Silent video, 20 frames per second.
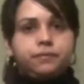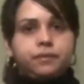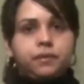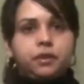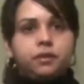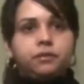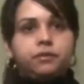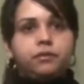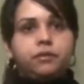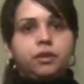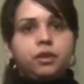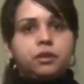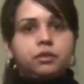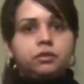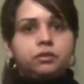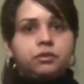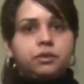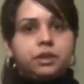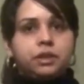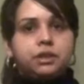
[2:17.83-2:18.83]
The
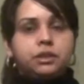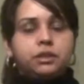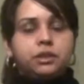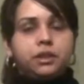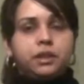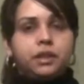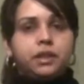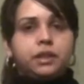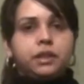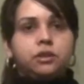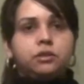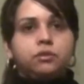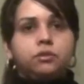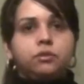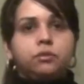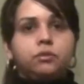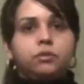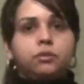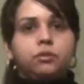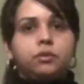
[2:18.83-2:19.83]
first stretch that I need you
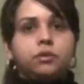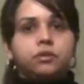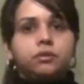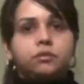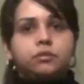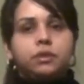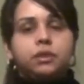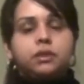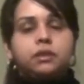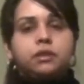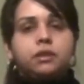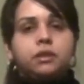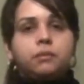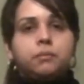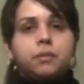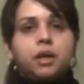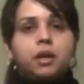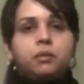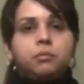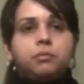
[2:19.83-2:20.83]
to do is raise
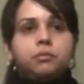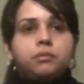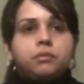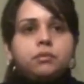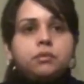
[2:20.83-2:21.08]
them up